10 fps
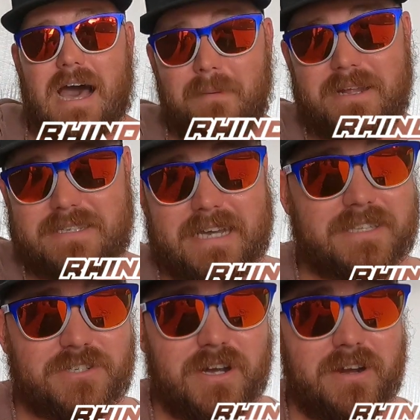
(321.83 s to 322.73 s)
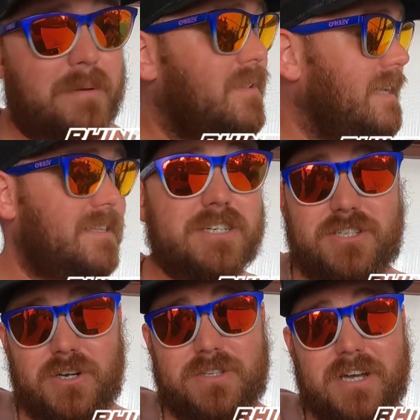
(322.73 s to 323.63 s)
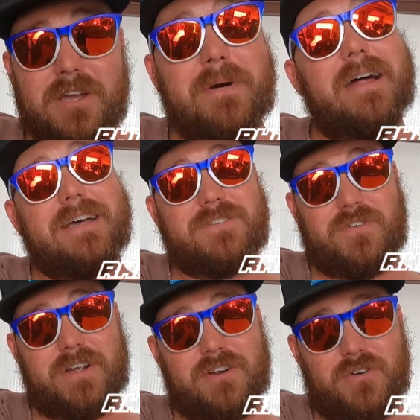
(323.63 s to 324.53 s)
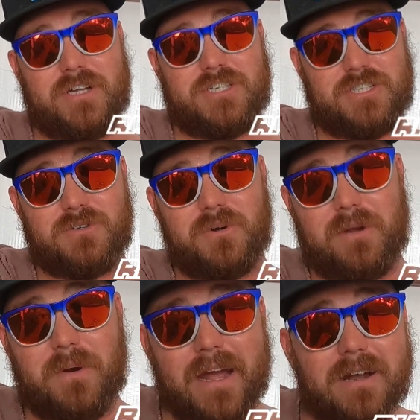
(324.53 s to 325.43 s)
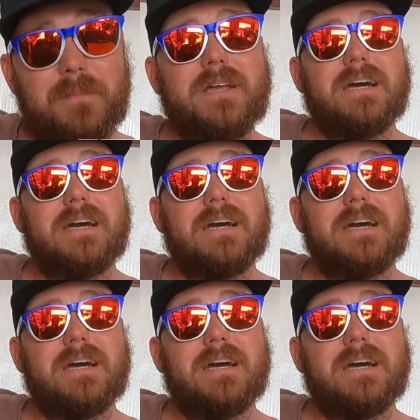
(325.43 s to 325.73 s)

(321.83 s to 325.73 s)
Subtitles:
I'm gonna take this right here. I'm gonna let this dude tell you about his freaking cringy story right here,